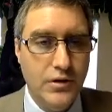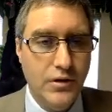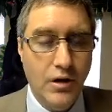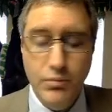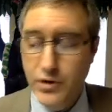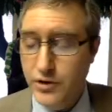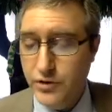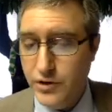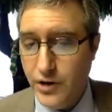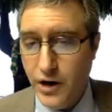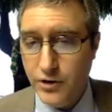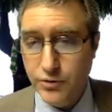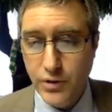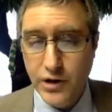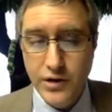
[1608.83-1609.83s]
On Wednesday
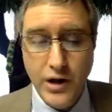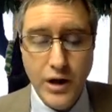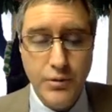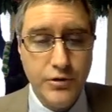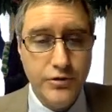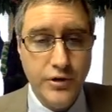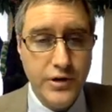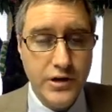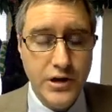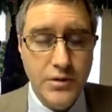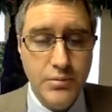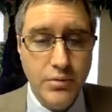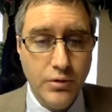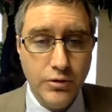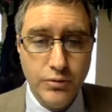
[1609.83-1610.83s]
nights right now, we're studying
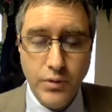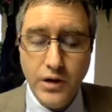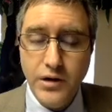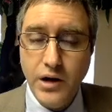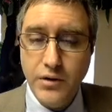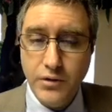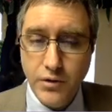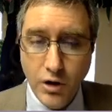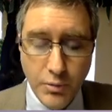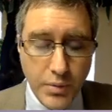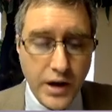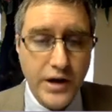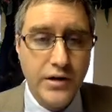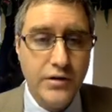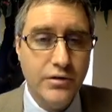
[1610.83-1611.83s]
Hebrews. Why not go
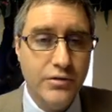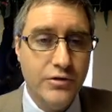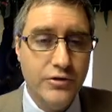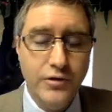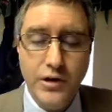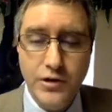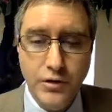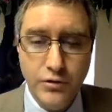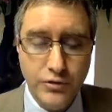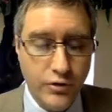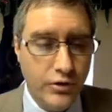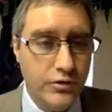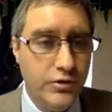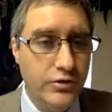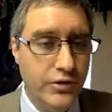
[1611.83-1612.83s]
back and study those
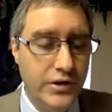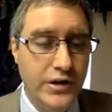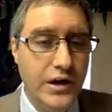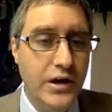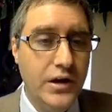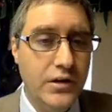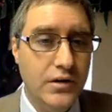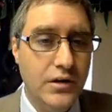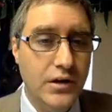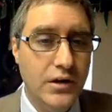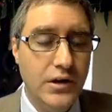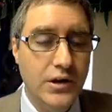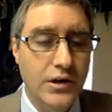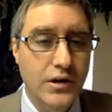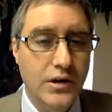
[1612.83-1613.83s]
verses again
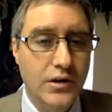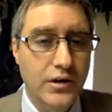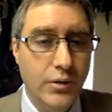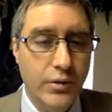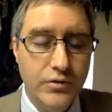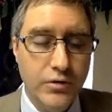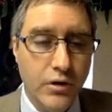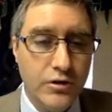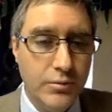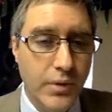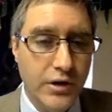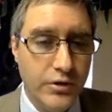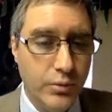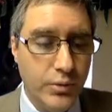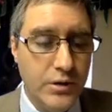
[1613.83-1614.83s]
that we talked
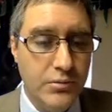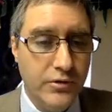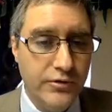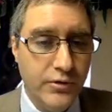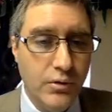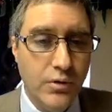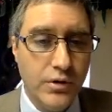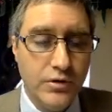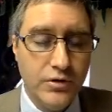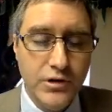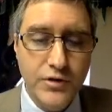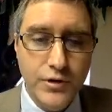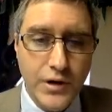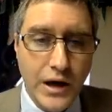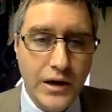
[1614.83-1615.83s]
about the week before and see
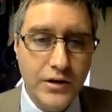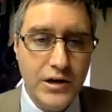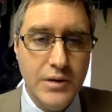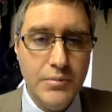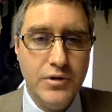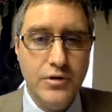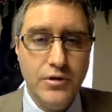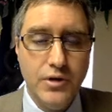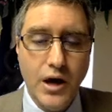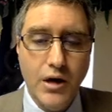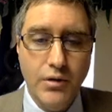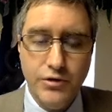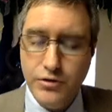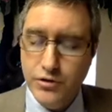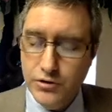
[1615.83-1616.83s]
if you can't deepen your
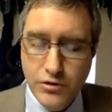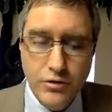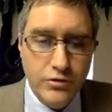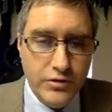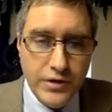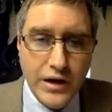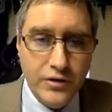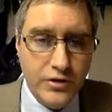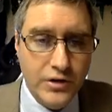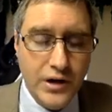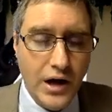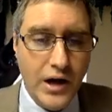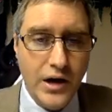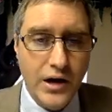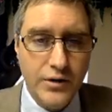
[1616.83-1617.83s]
knowledge? Use that as a
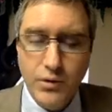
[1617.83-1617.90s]
guide.